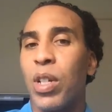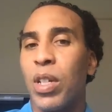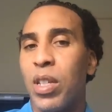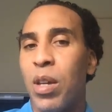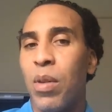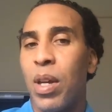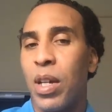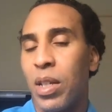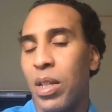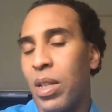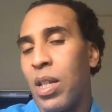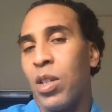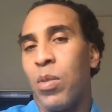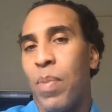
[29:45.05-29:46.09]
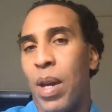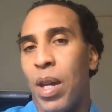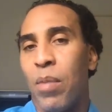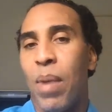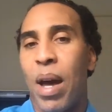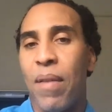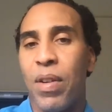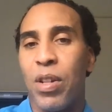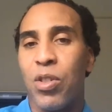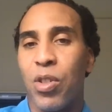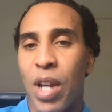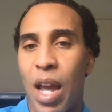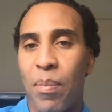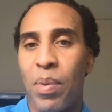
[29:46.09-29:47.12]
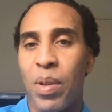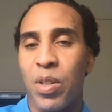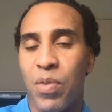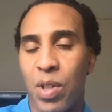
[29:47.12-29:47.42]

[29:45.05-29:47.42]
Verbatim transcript: anticipated by venture capitalists.